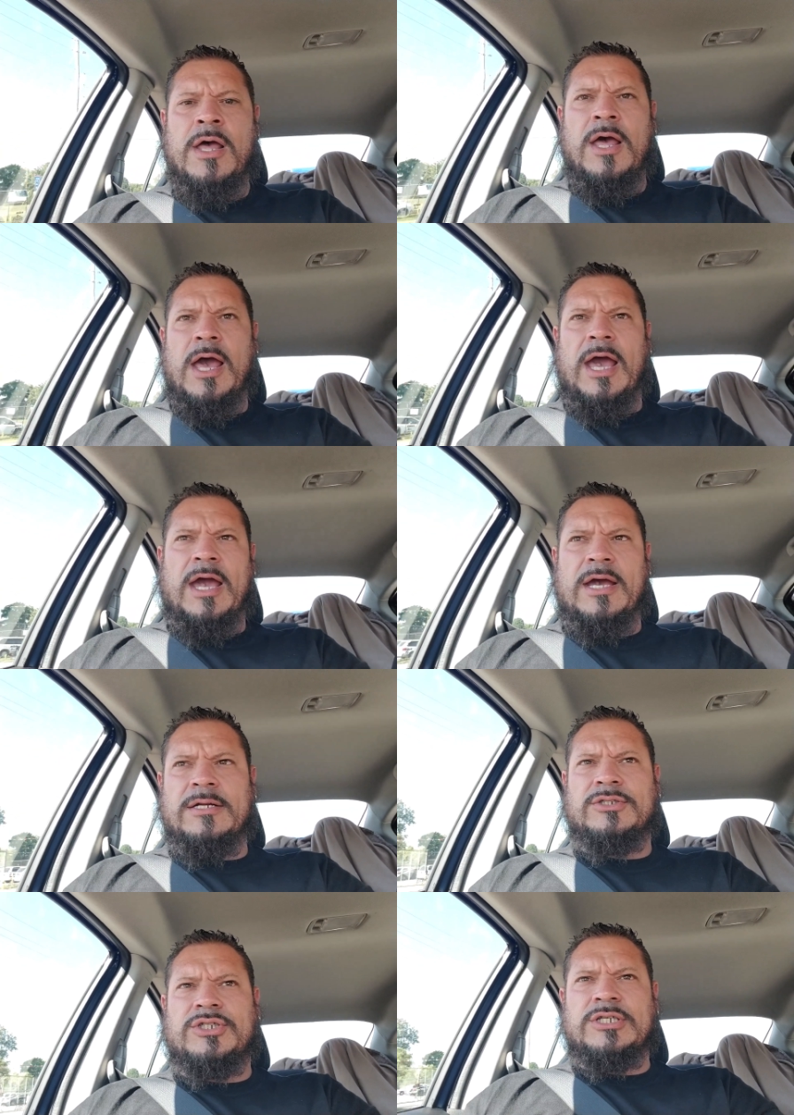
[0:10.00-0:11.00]

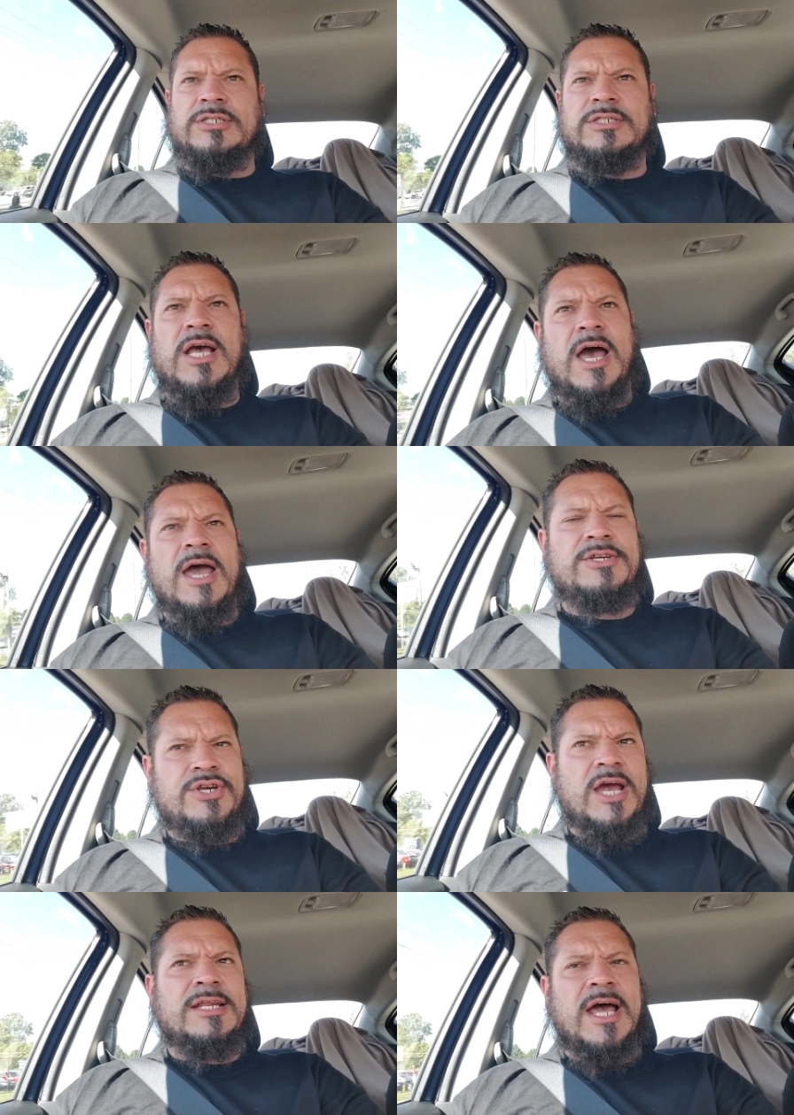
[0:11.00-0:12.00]
and she's got
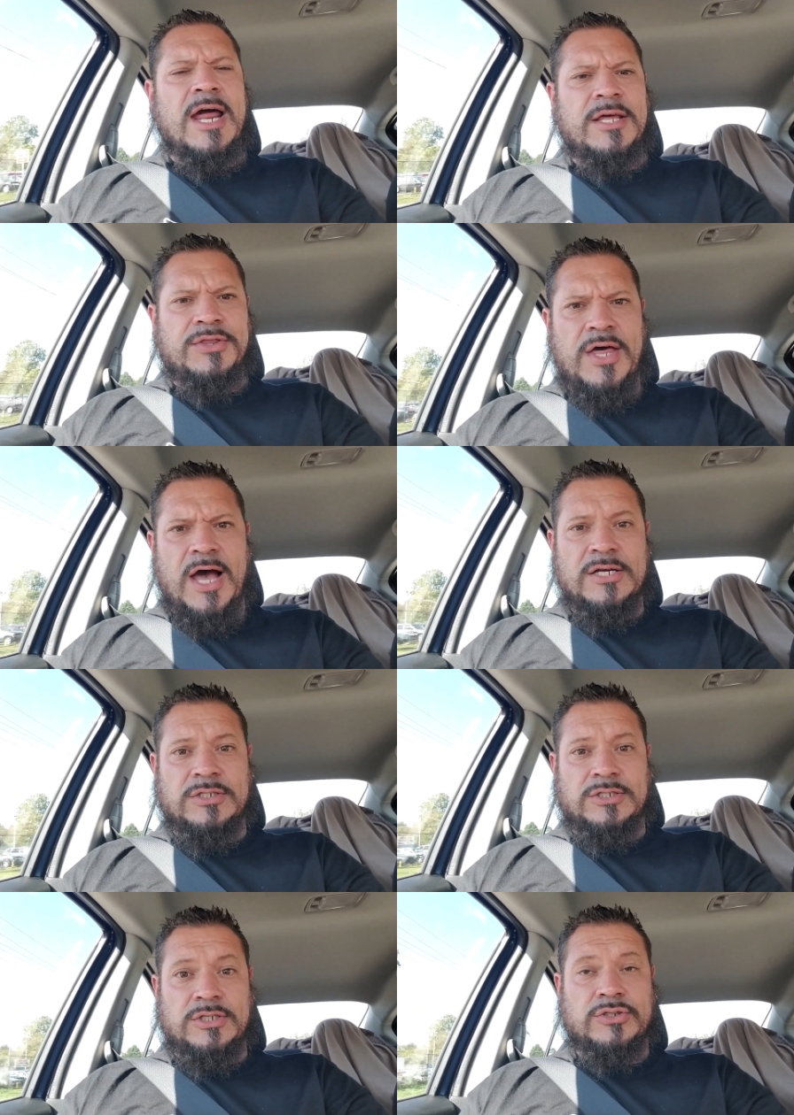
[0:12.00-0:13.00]
she had
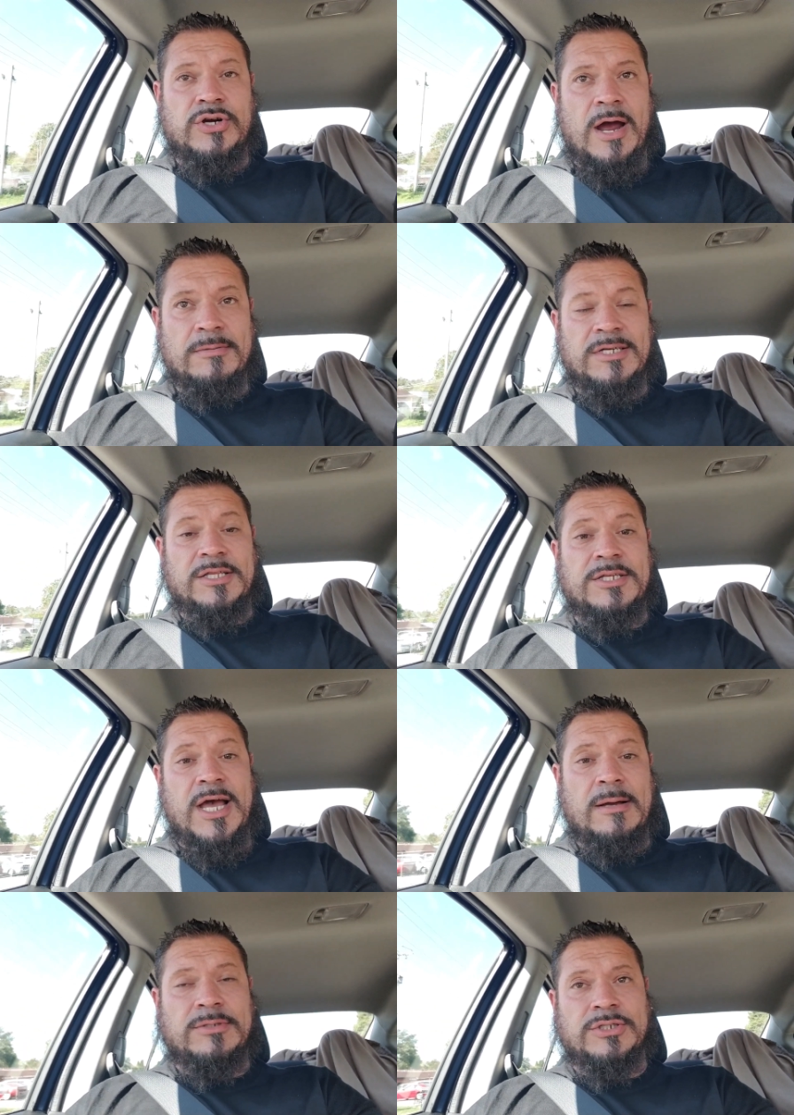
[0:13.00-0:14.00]
90,000 subscribers at the
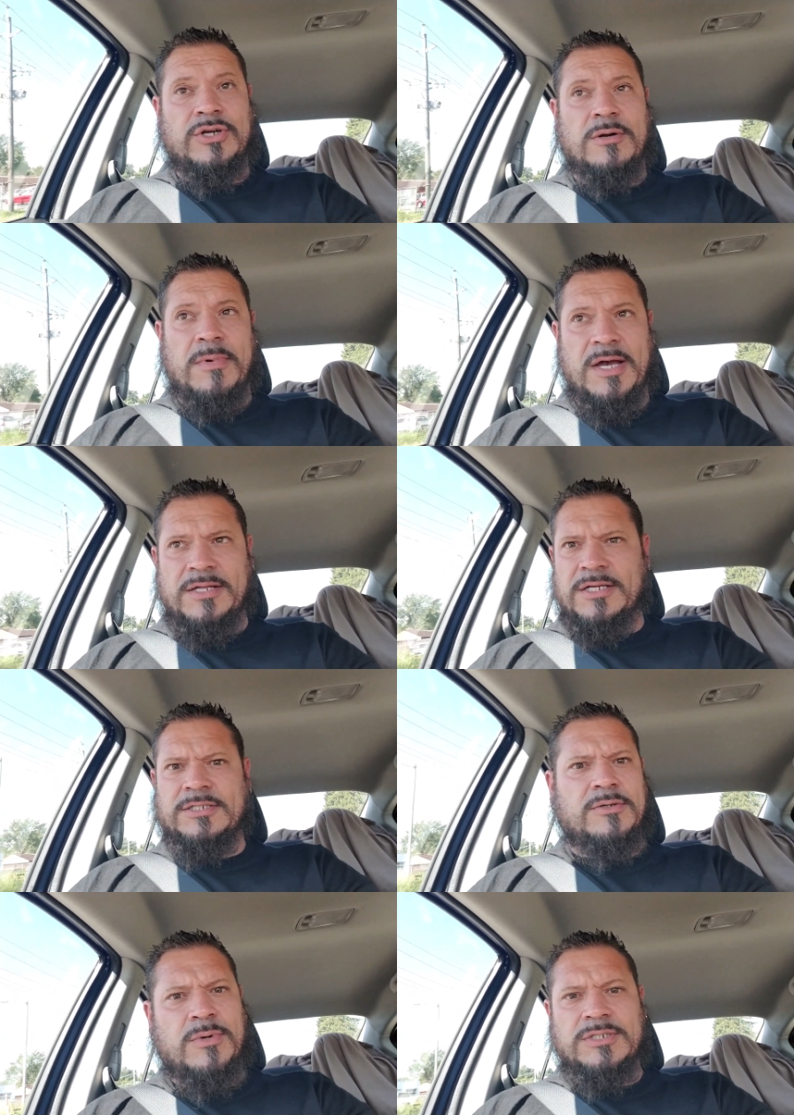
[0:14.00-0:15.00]
time she started making
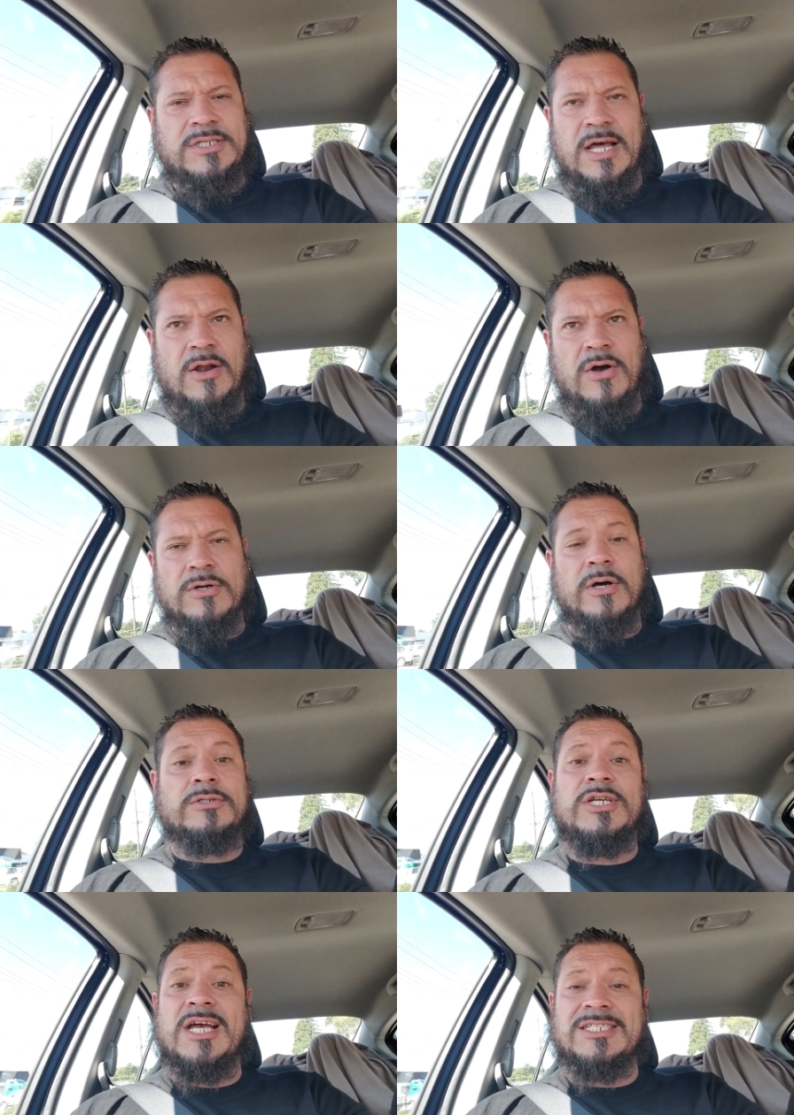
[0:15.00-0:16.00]
this, it wasn't that long ago.
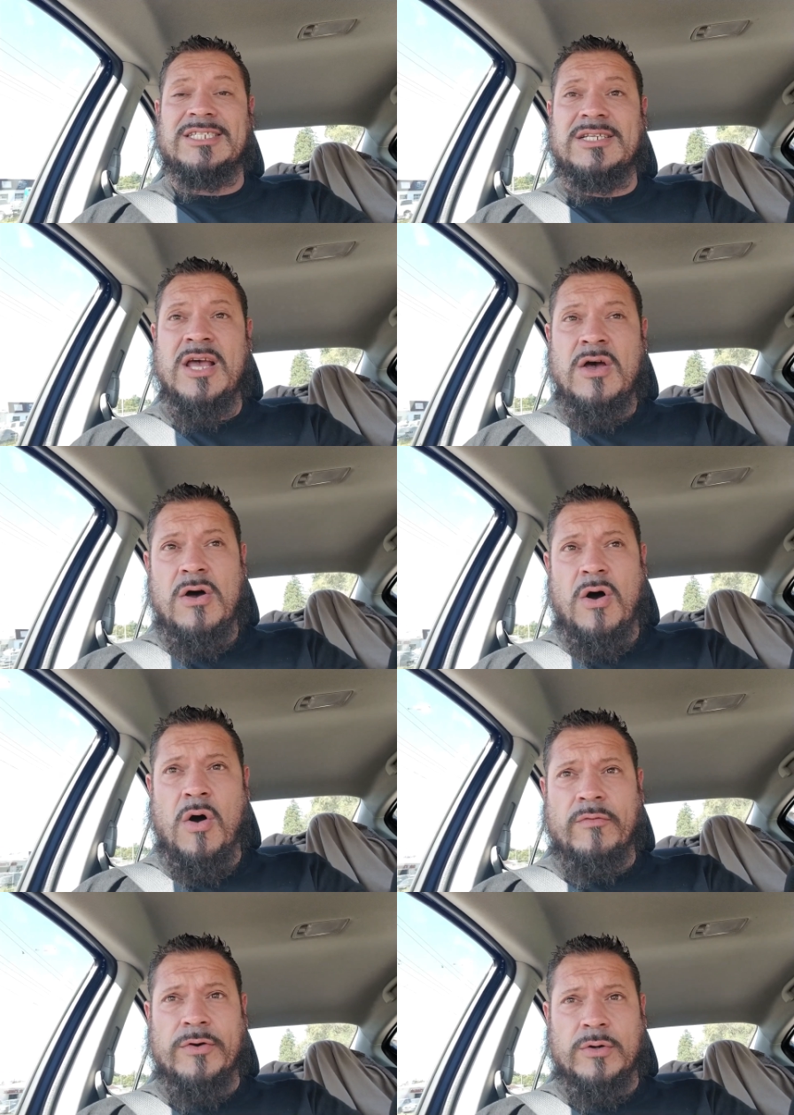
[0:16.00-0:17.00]
She has
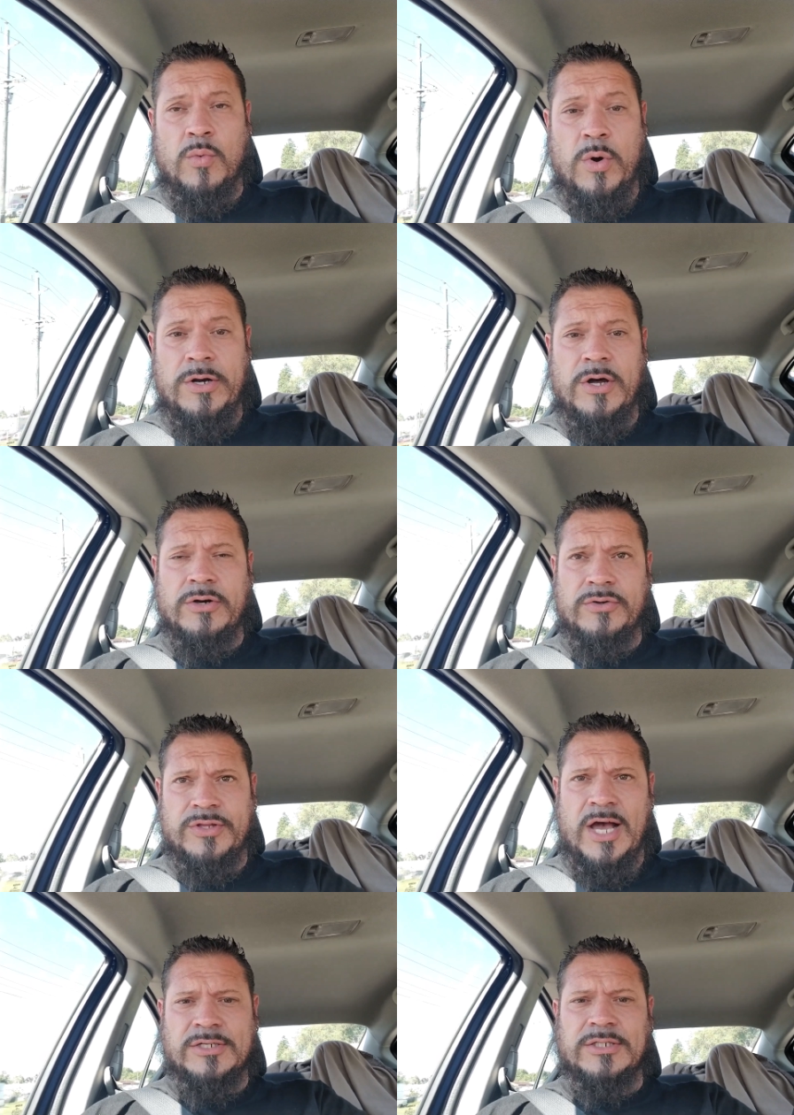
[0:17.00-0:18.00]
over
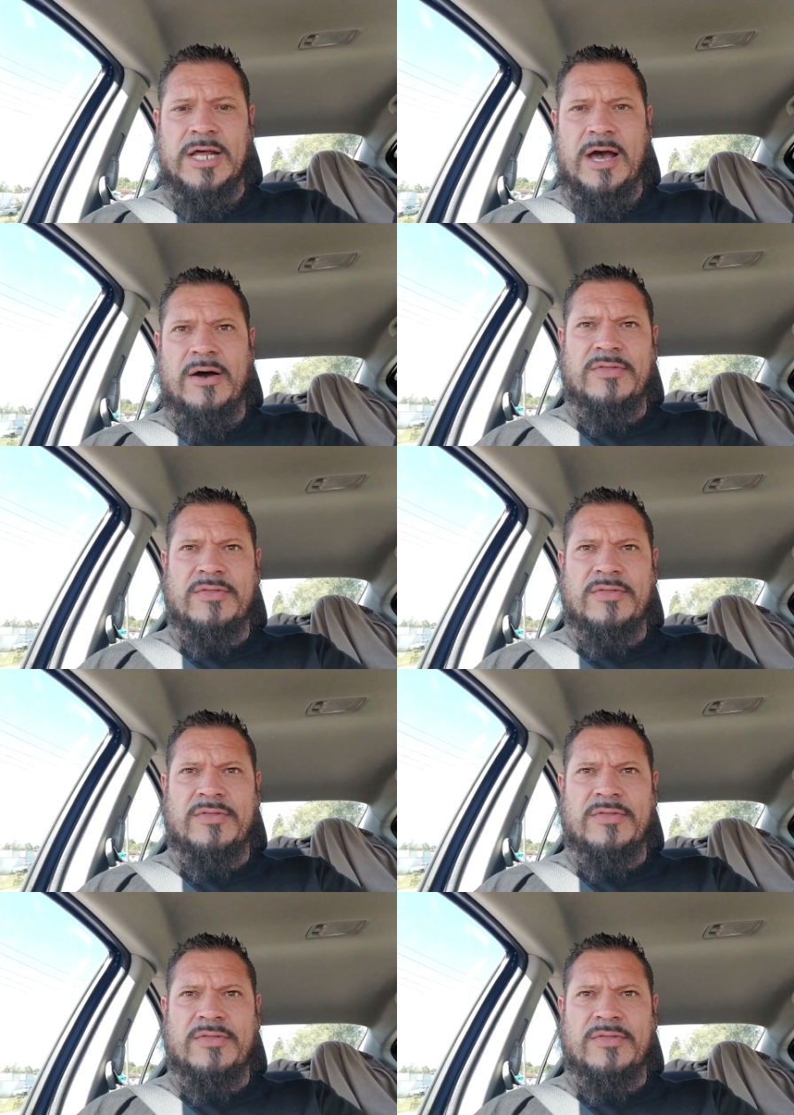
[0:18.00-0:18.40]
100,000 now.